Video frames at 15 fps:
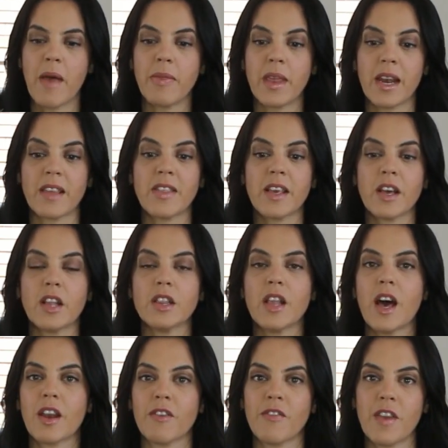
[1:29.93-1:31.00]
And then I think a
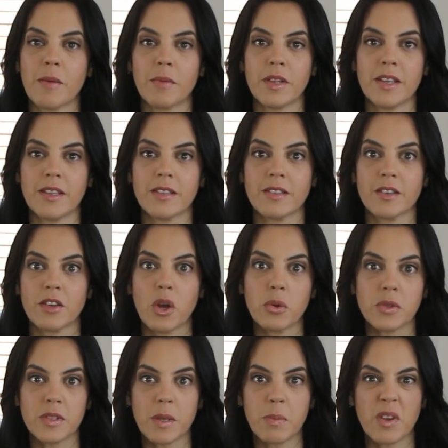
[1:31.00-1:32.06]
lot of families
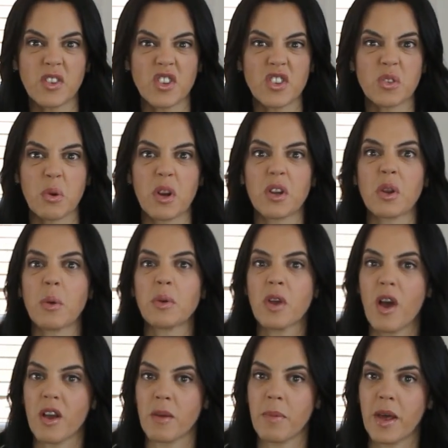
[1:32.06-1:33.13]
co-sleep and just sort of don't
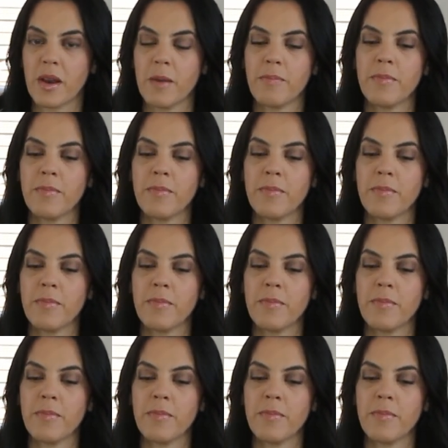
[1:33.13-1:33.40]
talk about it.